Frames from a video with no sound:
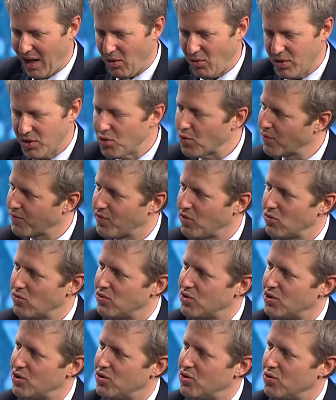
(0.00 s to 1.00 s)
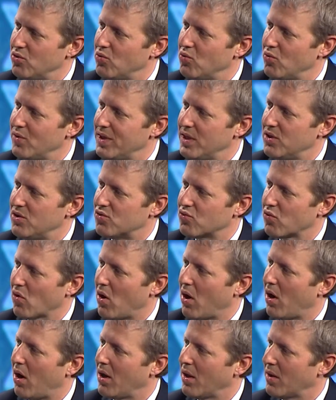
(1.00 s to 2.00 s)
in your view, do we
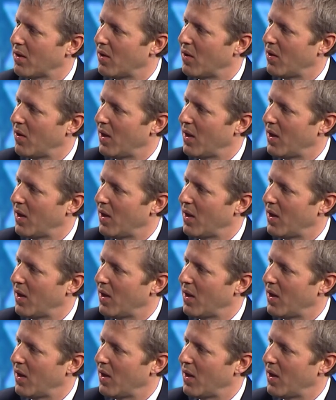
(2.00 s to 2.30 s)
draw